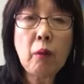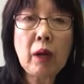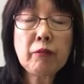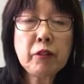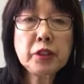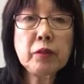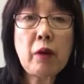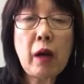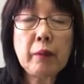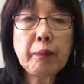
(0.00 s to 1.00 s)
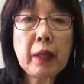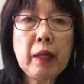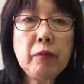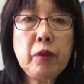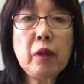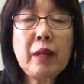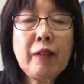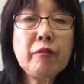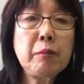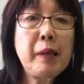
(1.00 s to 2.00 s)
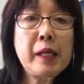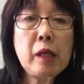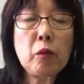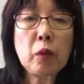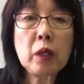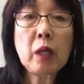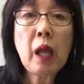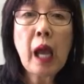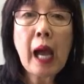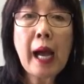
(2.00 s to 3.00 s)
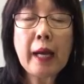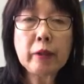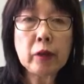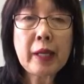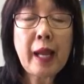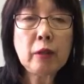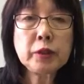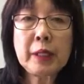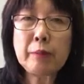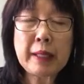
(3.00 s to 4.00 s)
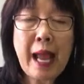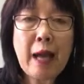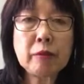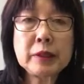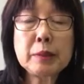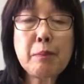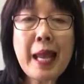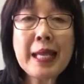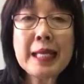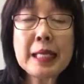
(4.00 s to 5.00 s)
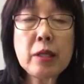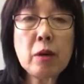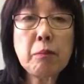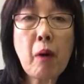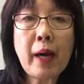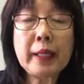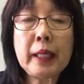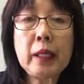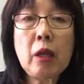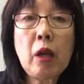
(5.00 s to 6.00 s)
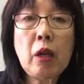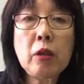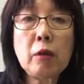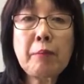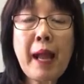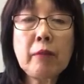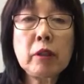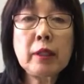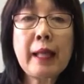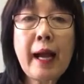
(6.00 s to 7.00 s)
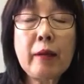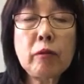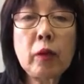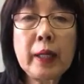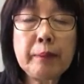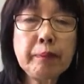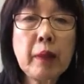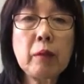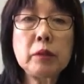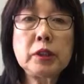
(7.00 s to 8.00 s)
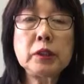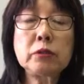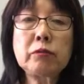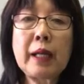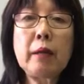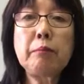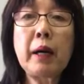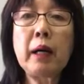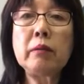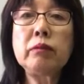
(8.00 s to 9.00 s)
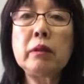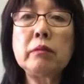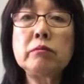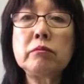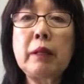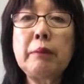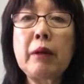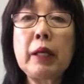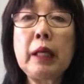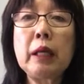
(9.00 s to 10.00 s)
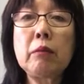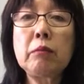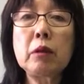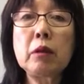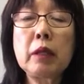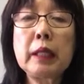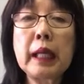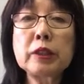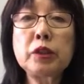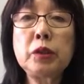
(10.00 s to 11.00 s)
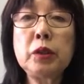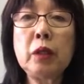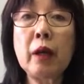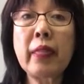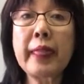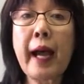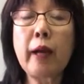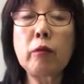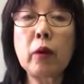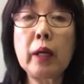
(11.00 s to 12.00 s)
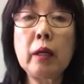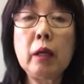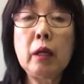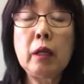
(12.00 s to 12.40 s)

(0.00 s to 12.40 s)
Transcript: Well, first of all, if you're not familiar with uh, your calcium and how it's made in your body, your parathyroid, which is right above, right about here, next to your thyroid